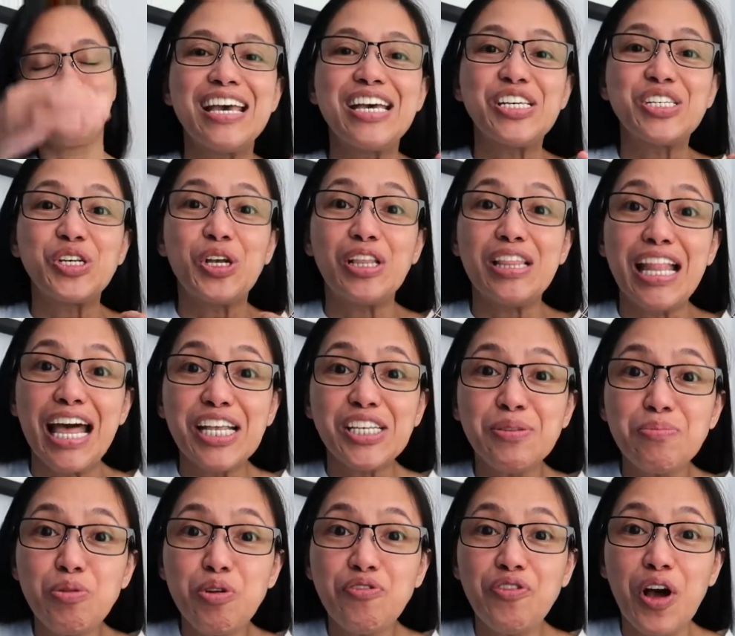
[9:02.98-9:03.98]
So
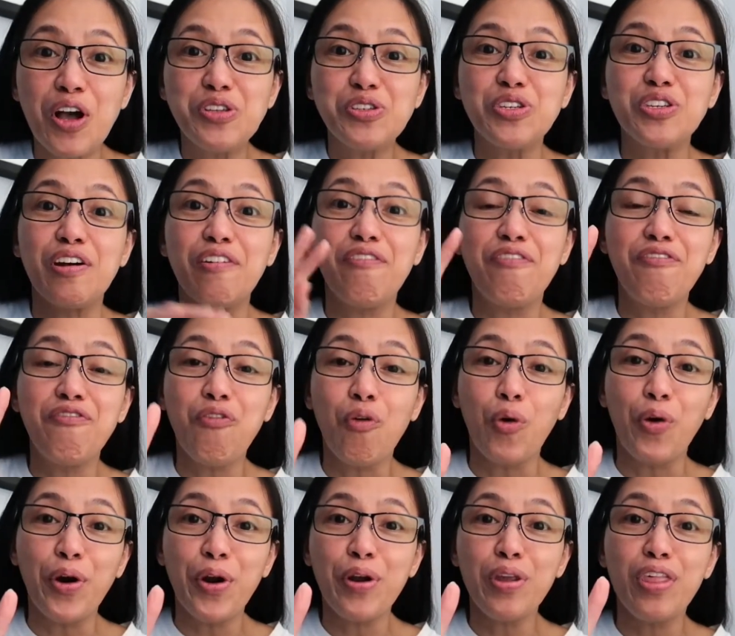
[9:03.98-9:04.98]
let's move on to the
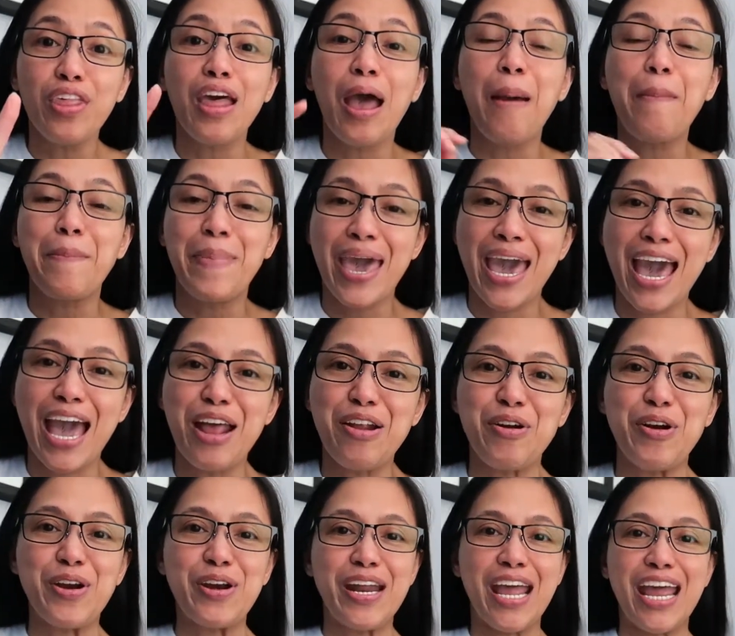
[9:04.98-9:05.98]
4th
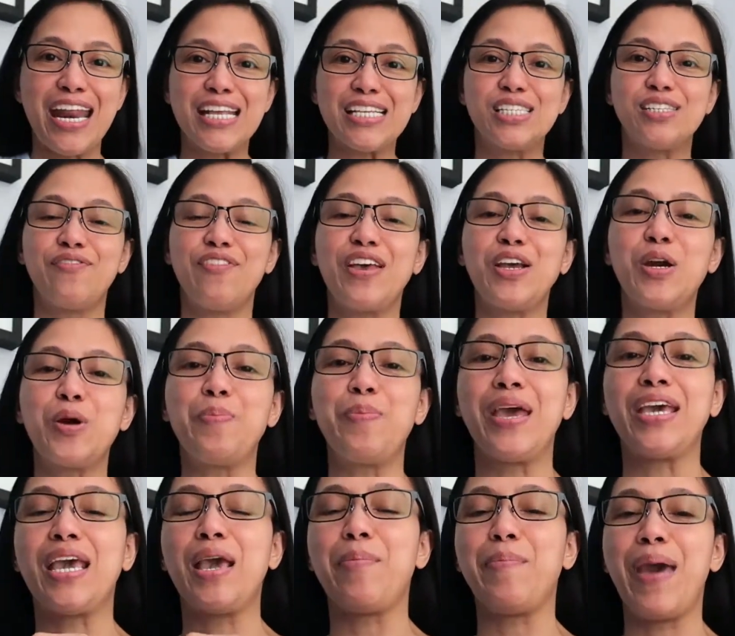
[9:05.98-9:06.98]
pattern, and it's finger
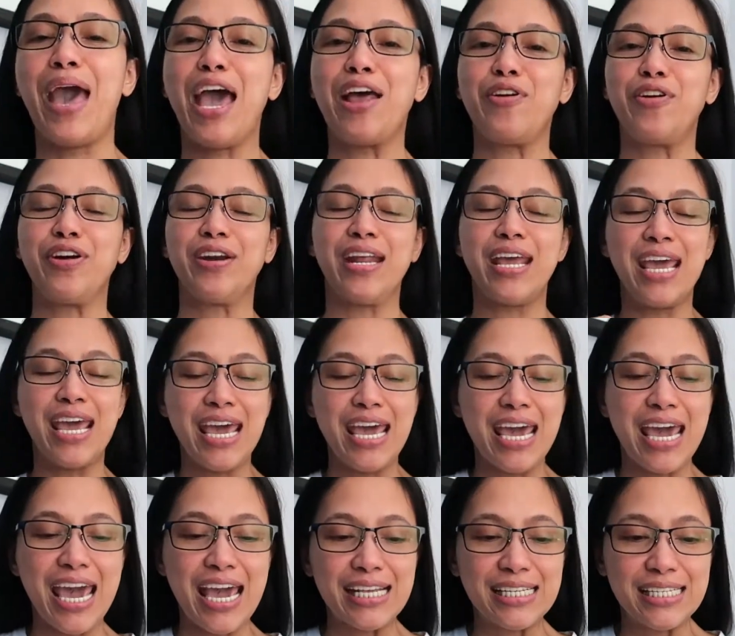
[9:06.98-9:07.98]
picking pattern.
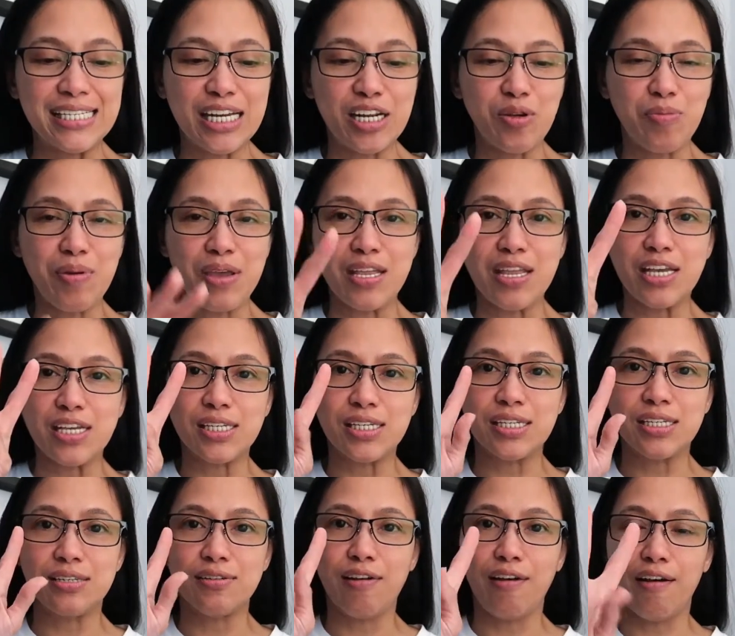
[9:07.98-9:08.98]
It's gonna be
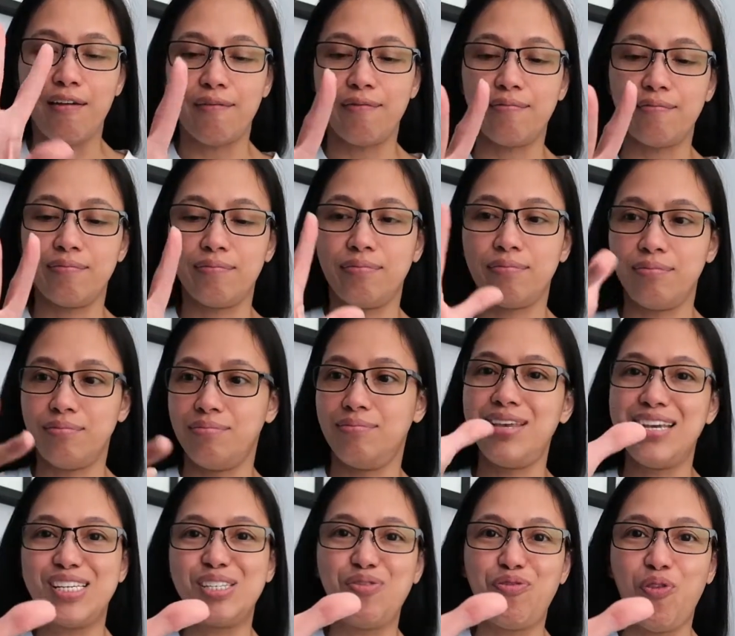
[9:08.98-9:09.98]
this
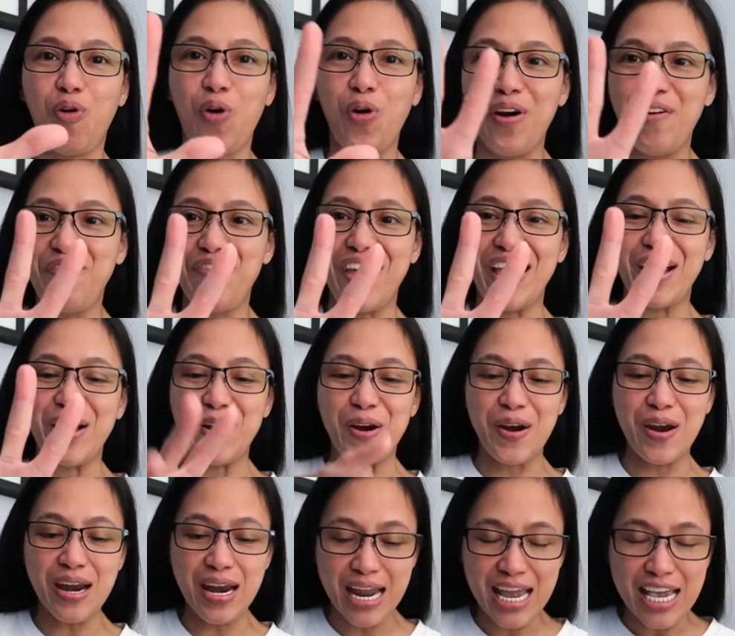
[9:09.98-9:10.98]
4
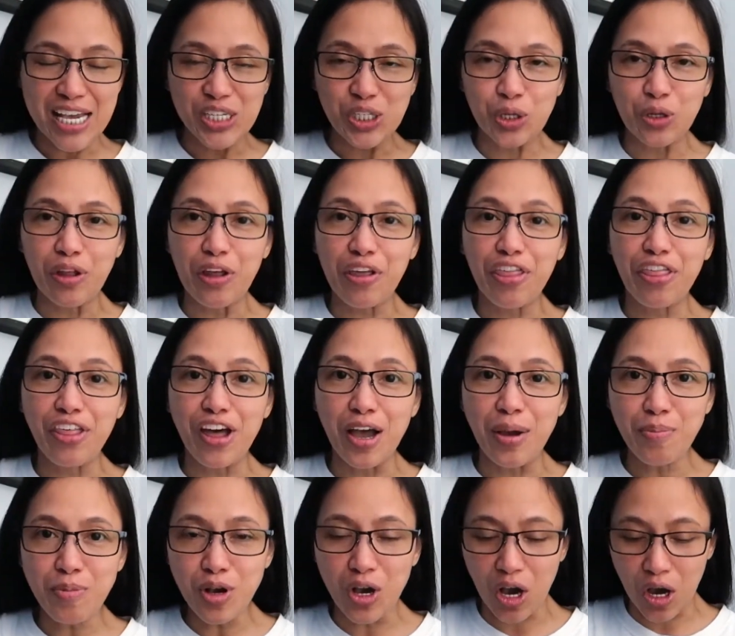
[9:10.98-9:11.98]
finger. So the
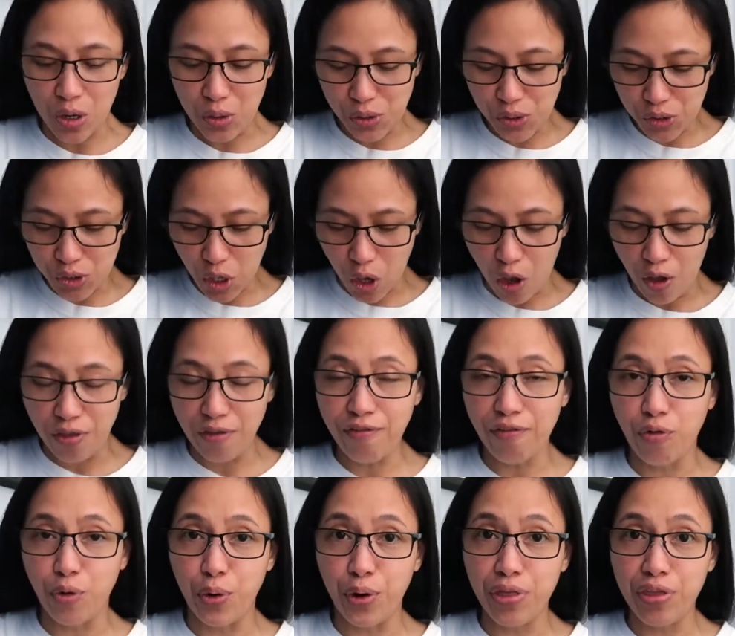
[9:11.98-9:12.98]
thumb goes on the
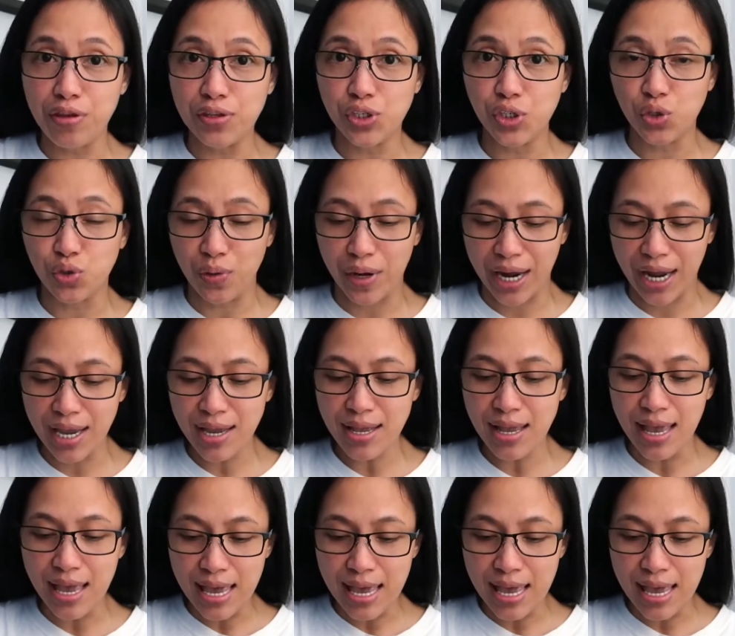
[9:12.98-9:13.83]
4th string,